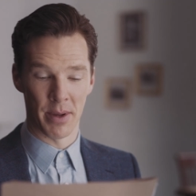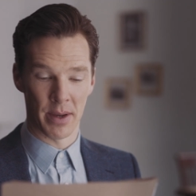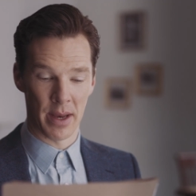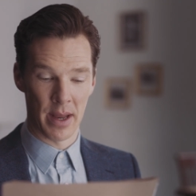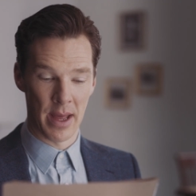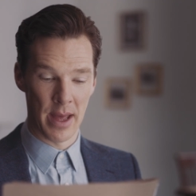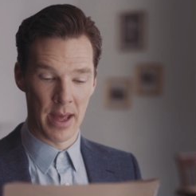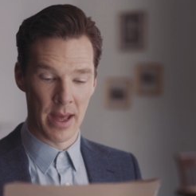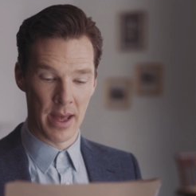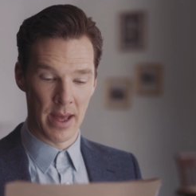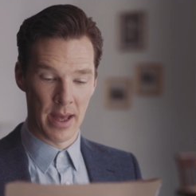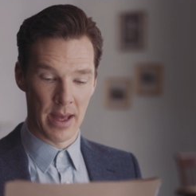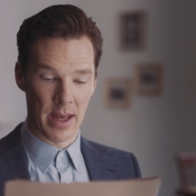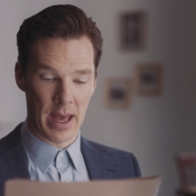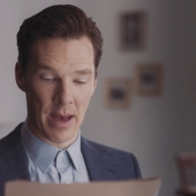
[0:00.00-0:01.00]
but
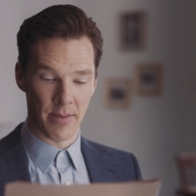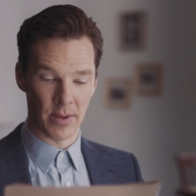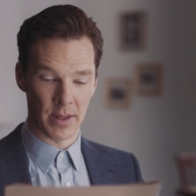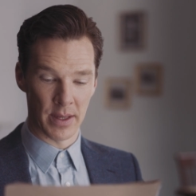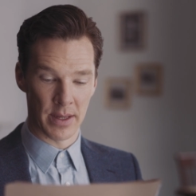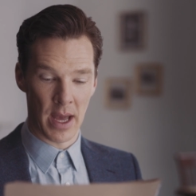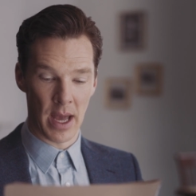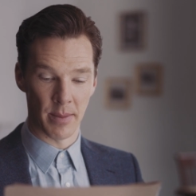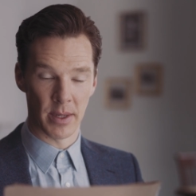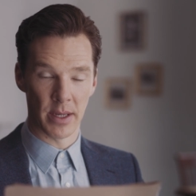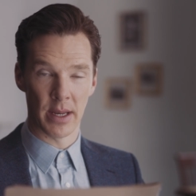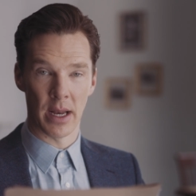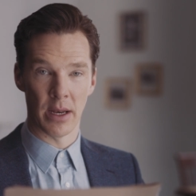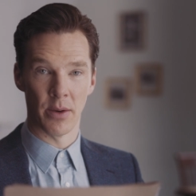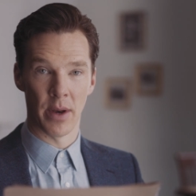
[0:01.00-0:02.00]
haven't the time
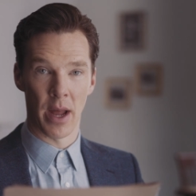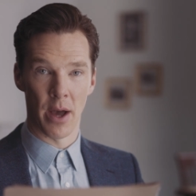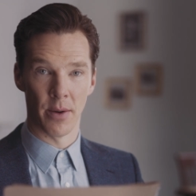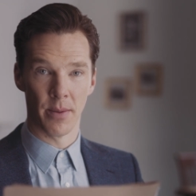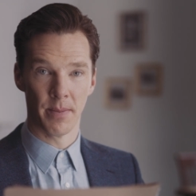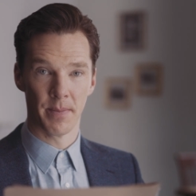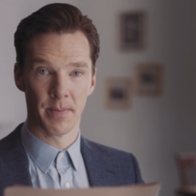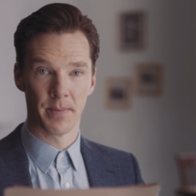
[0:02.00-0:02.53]
to tell you now.